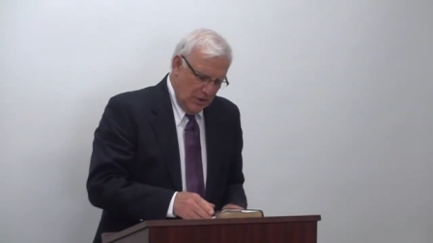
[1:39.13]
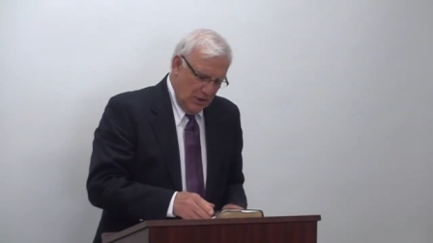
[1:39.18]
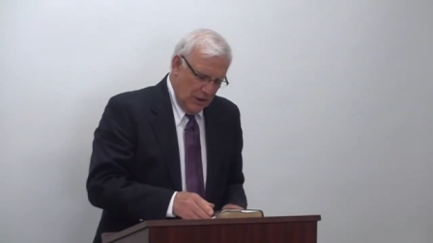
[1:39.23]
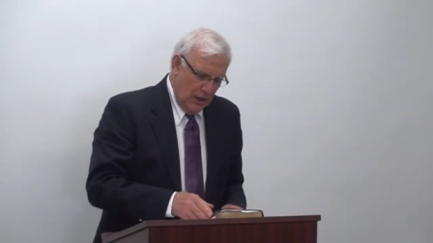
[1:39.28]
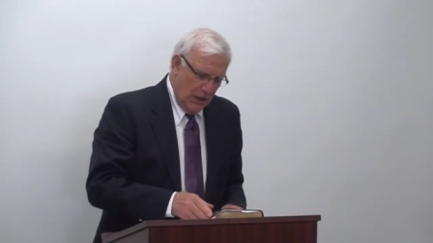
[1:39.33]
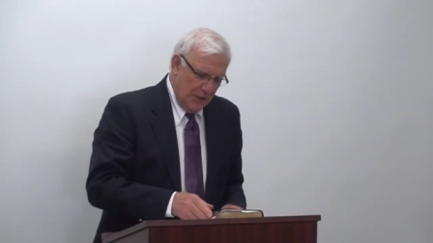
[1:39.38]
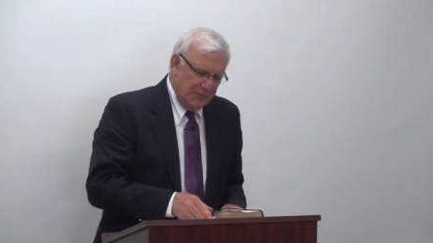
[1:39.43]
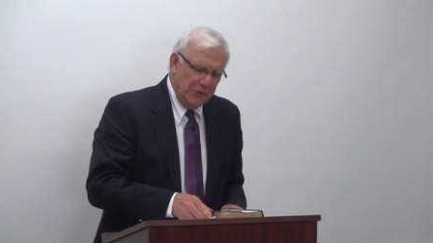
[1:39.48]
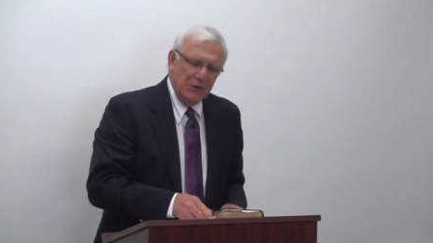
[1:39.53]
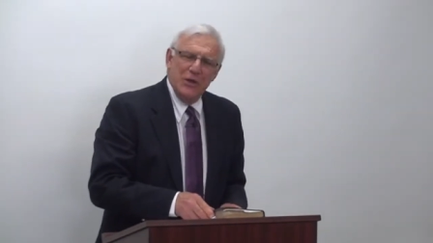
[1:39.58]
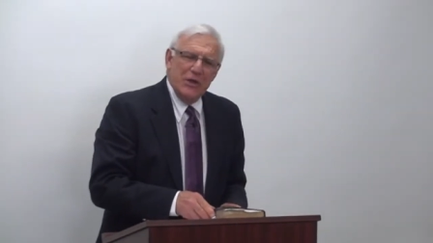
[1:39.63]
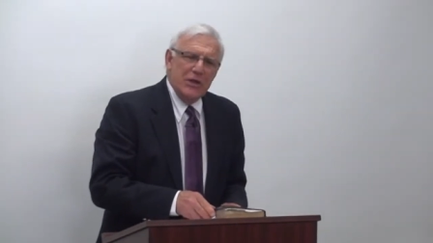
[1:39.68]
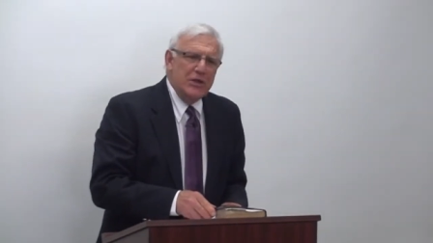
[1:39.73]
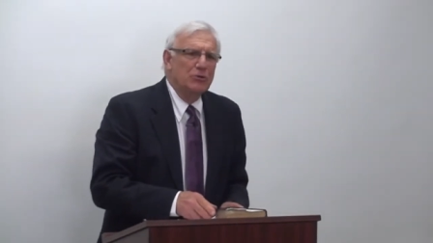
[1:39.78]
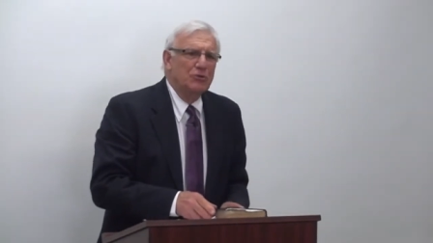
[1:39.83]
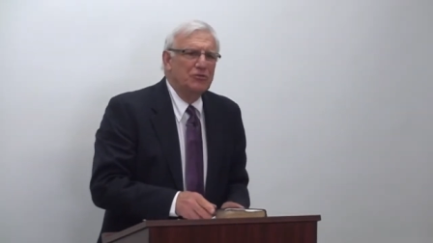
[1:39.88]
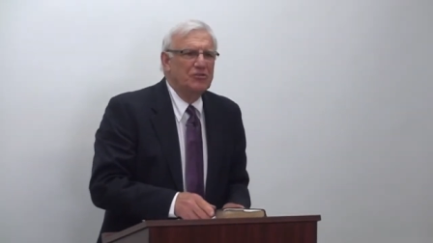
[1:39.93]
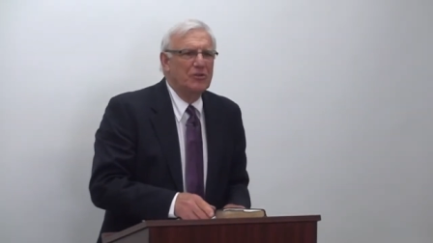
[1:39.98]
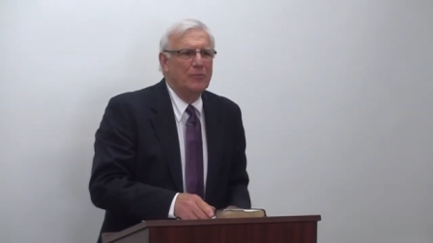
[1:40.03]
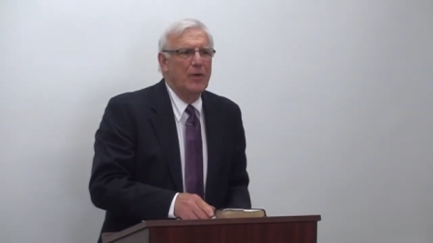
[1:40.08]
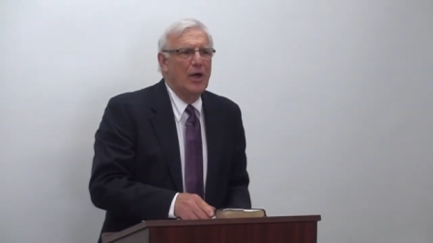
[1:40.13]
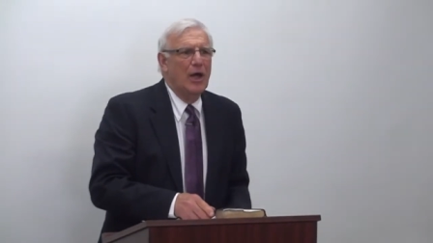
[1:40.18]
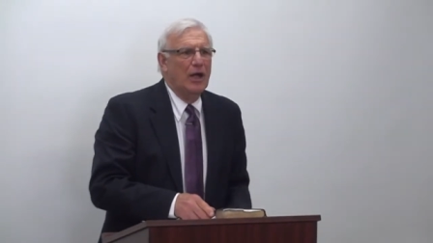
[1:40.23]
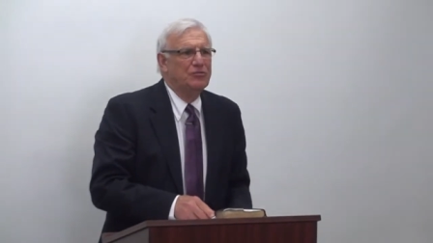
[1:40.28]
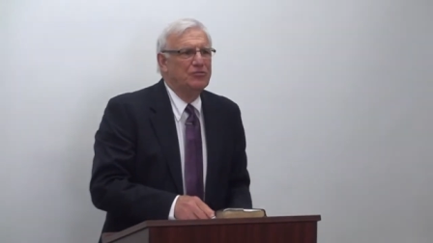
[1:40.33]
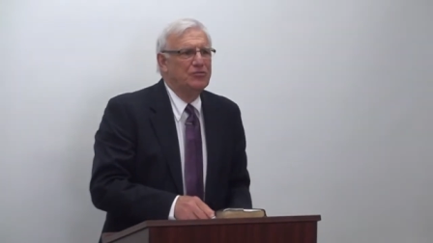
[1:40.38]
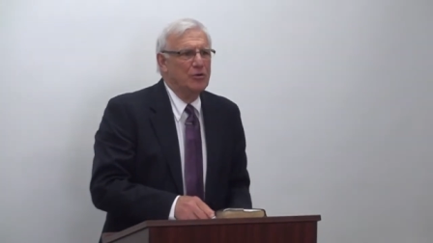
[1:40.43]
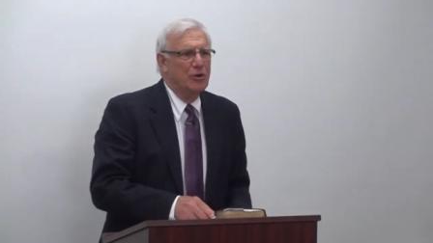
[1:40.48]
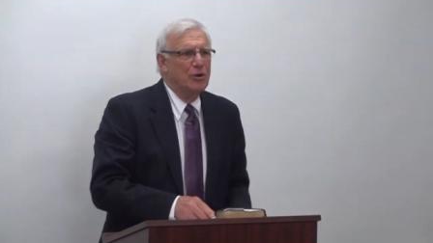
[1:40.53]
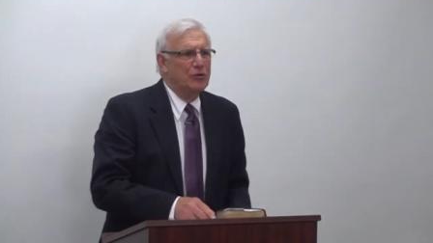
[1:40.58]
uh, the leaders of
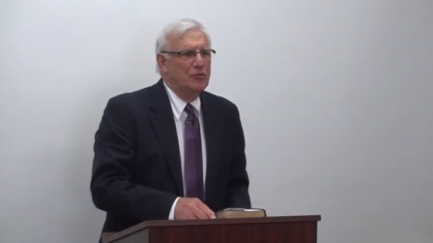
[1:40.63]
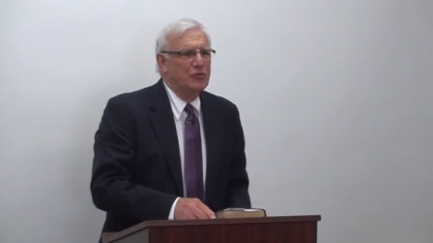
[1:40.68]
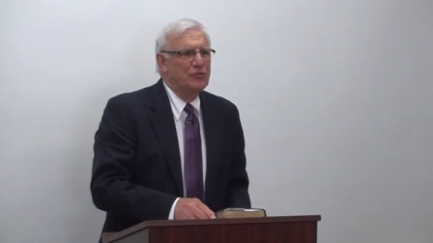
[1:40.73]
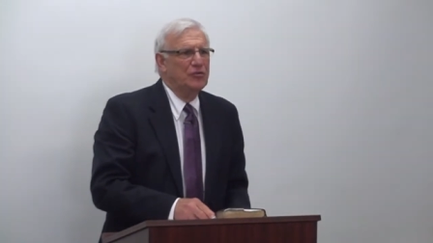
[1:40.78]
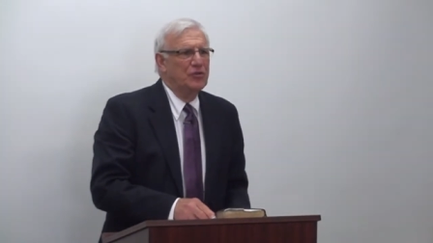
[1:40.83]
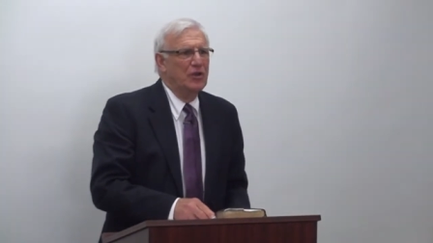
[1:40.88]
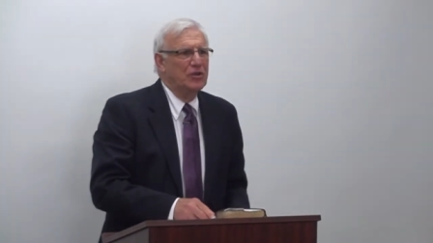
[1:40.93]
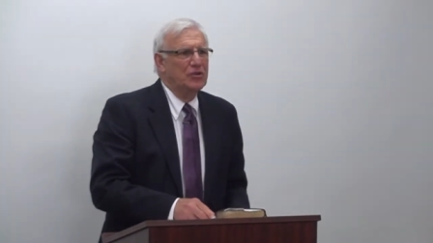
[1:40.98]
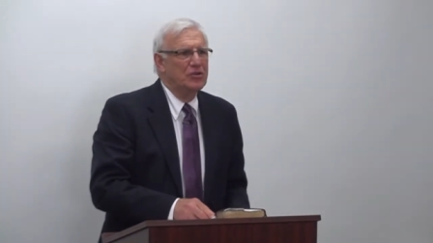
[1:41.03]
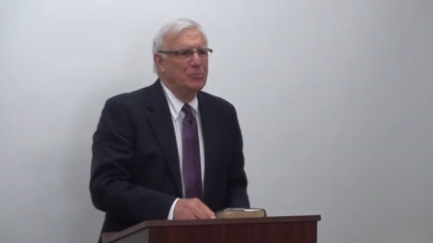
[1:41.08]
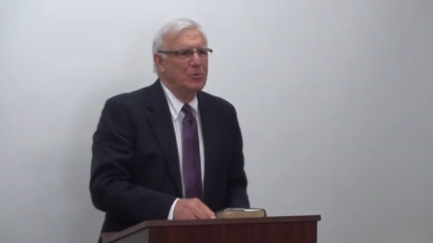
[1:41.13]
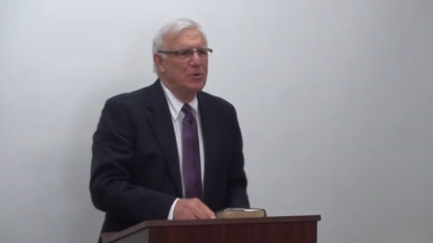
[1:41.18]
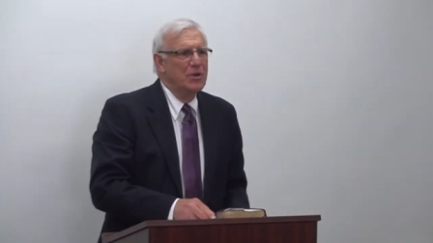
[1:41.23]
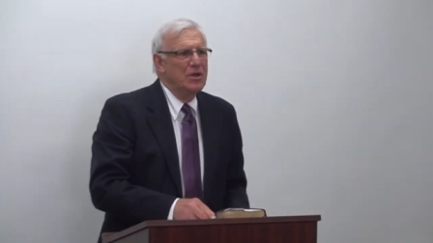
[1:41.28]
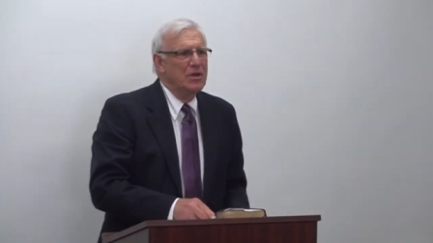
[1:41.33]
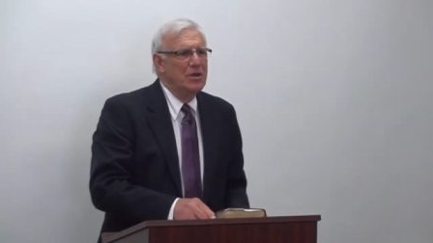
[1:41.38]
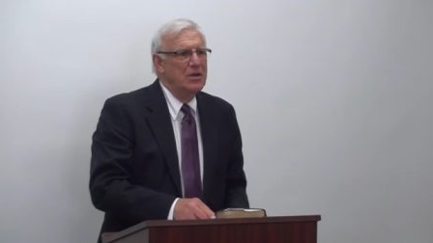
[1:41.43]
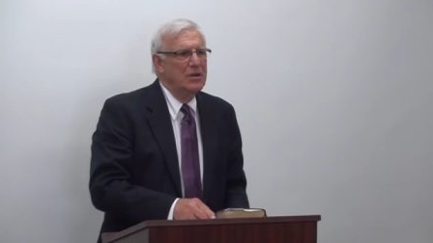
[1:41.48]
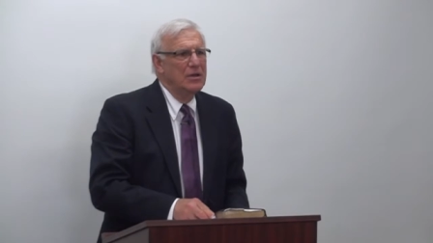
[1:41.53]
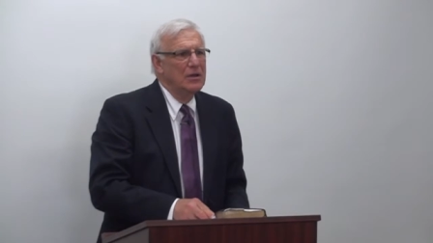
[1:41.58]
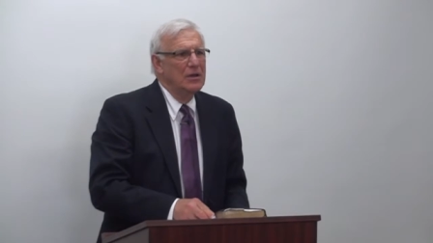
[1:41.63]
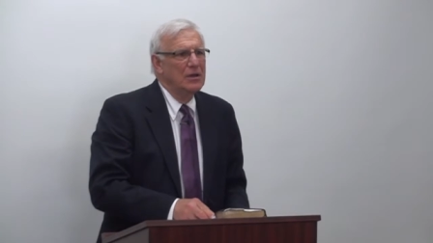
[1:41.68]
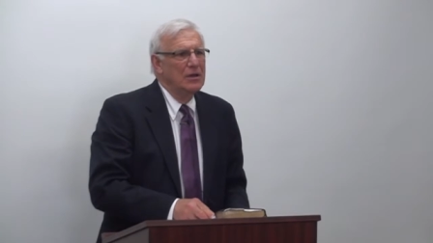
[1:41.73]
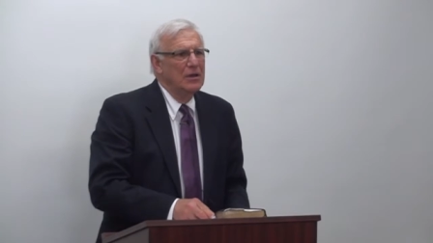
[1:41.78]
that church said to me,